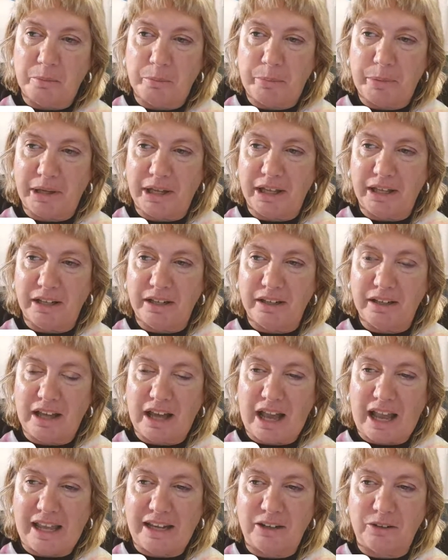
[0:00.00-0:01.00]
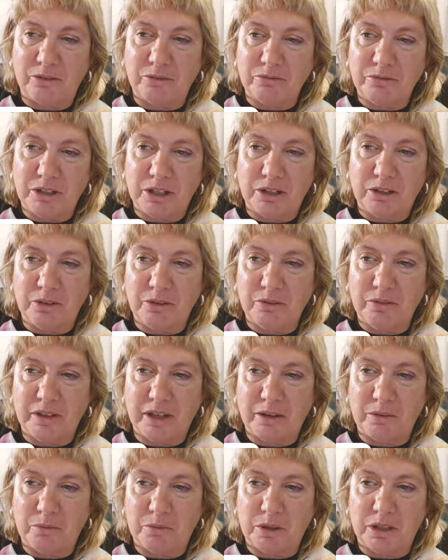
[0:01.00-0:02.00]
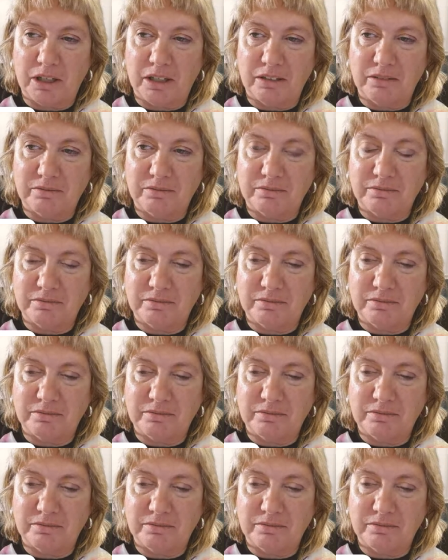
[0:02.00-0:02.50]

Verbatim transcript: but I don't know that what